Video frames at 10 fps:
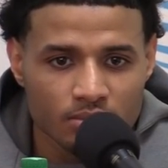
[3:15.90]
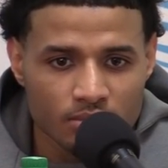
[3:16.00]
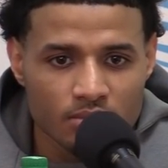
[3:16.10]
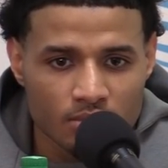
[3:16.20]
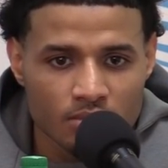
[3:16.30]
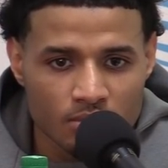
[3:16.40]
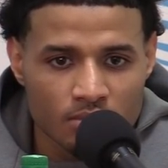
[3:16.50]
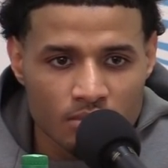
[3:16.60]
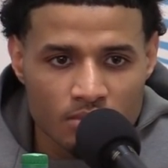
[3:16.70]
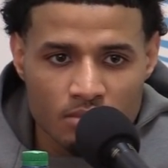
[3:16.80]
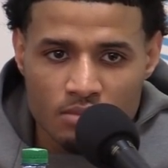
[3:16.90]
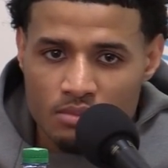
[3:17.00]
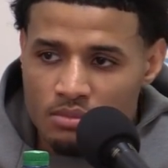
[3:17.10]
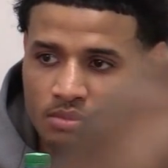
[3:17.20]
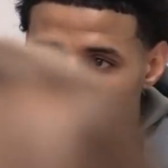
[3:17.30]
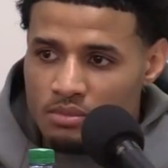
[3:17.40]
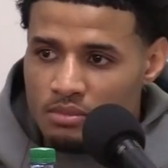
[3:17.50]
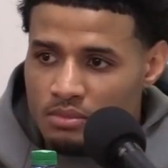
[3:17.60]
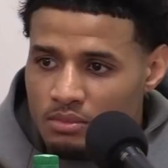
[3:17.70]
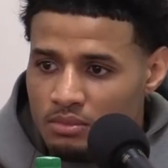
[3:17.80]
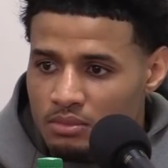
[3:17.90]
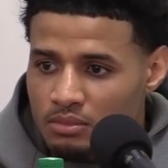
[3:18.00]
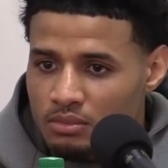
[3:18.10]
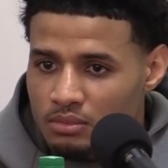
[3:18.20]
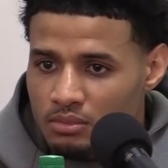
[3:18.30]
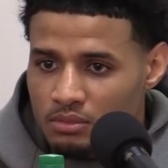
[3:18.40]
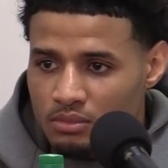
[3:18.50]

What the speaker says: Nothing is said.